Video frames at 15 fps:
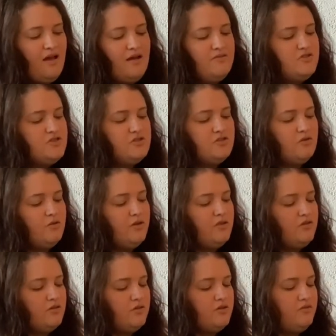I'm just going
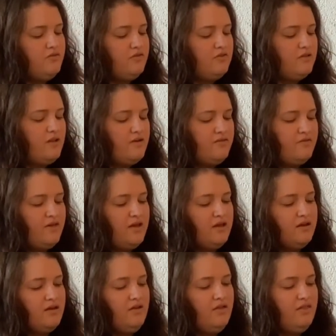through and
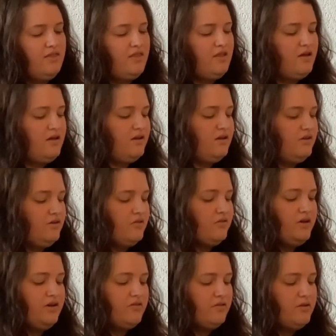fluffing the
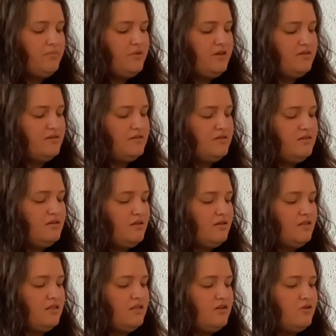greenery pieces a
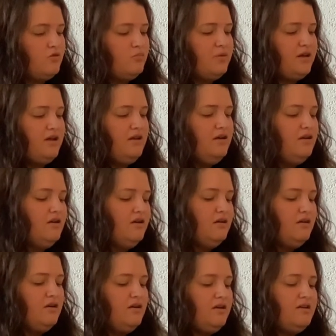little bit.
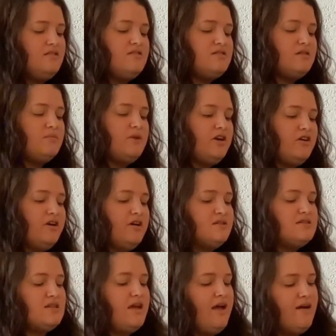In some
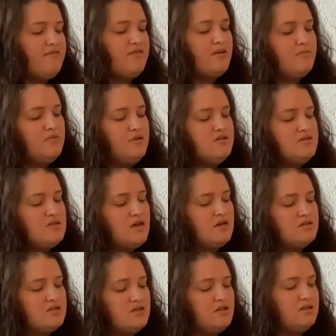areas I have them
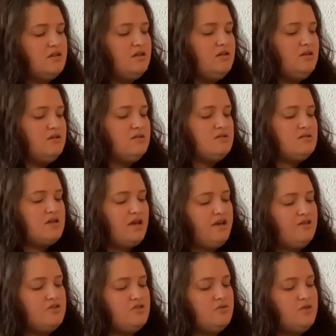tucked a little
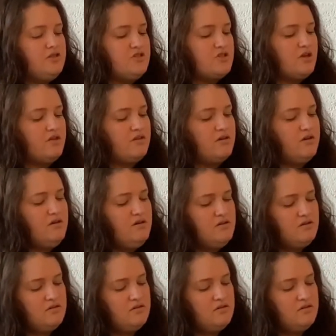tight to each other.